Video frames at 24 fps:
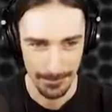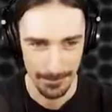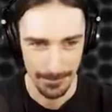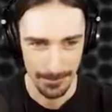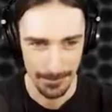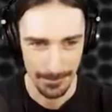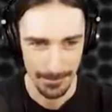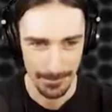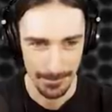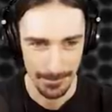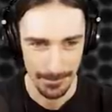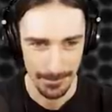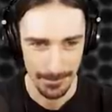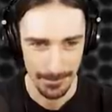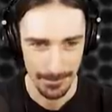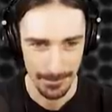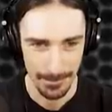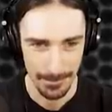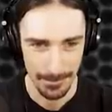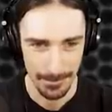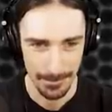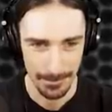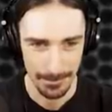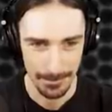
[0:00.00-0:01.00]

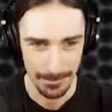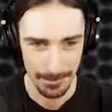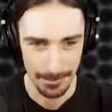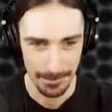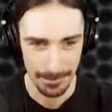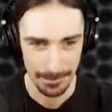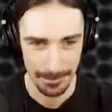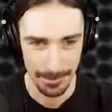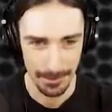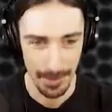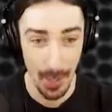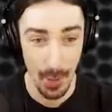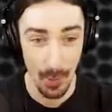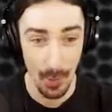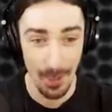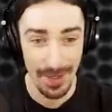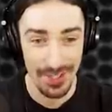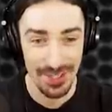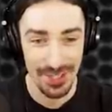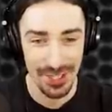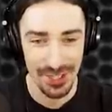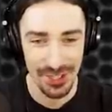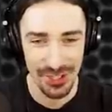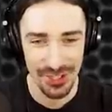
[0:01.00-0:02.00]
Wow. I oh, oh
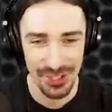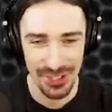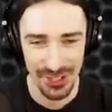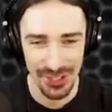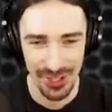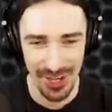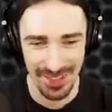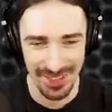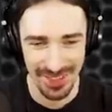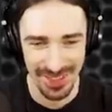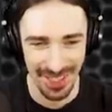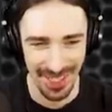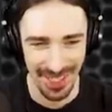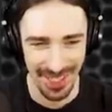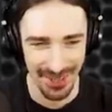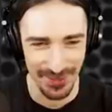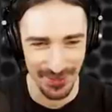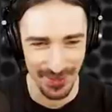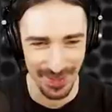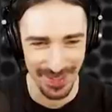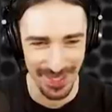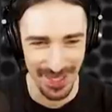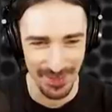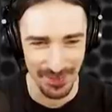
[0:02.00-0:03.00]
I just shot Conrad
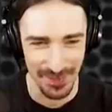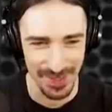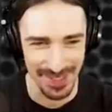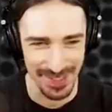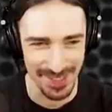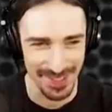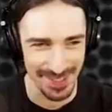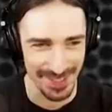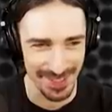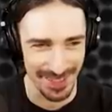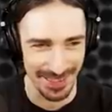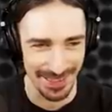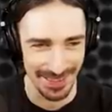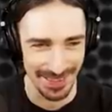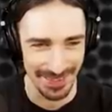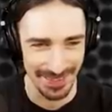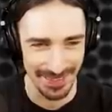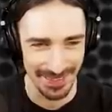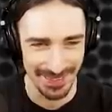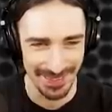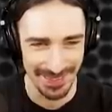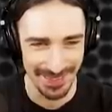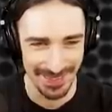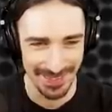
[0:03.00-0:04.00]
right off his seat.
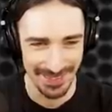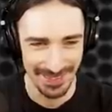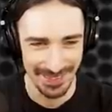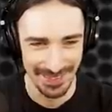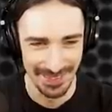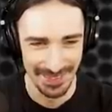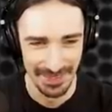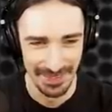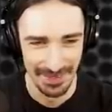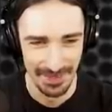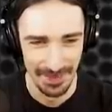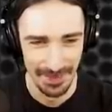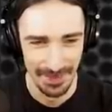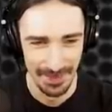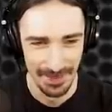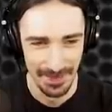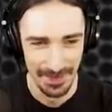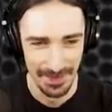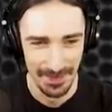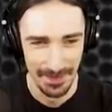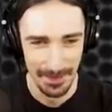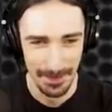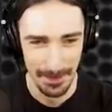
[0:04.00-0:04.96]
He shot me in the